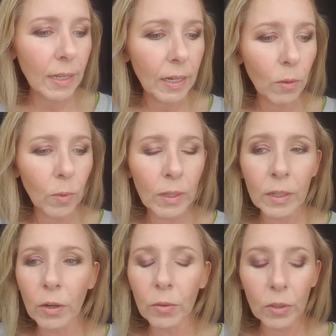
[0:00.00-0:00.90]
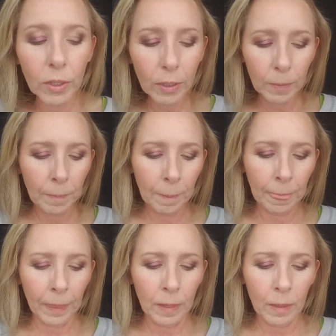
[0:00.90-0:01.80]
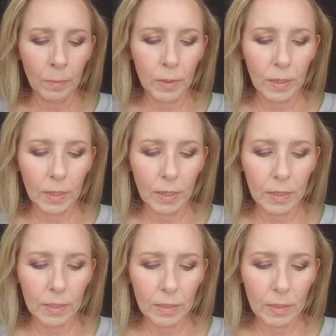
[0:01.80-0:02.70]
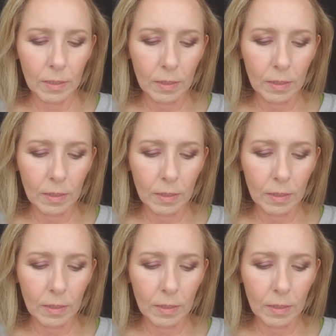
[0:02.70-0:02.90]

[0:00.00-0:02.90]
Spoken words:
like a one coat look, because